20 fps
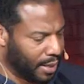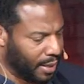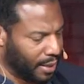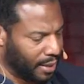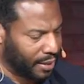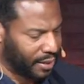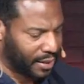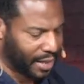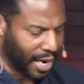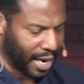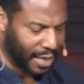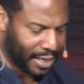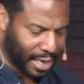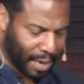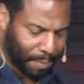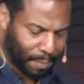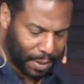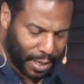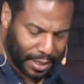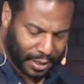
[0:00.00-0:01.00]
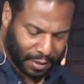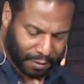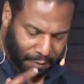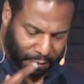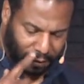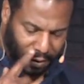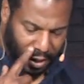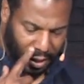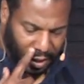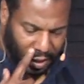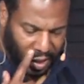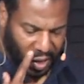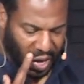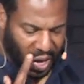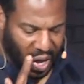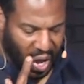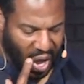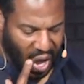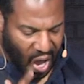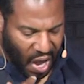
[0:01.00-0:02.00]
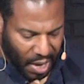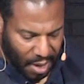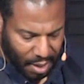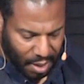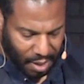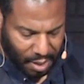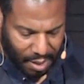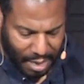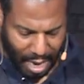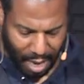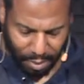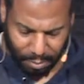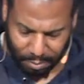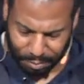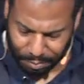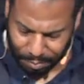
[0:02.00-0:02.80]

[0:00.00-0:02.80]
Stay at that place of faith. Now,